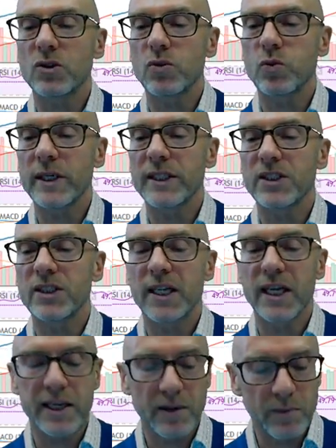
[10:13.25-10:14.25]

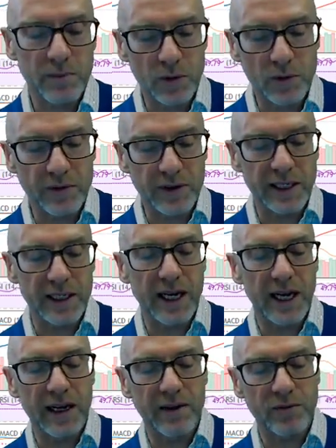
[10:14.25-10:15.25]
20-day moving
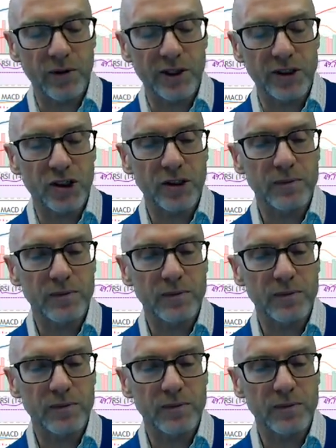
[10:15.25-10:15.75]
average.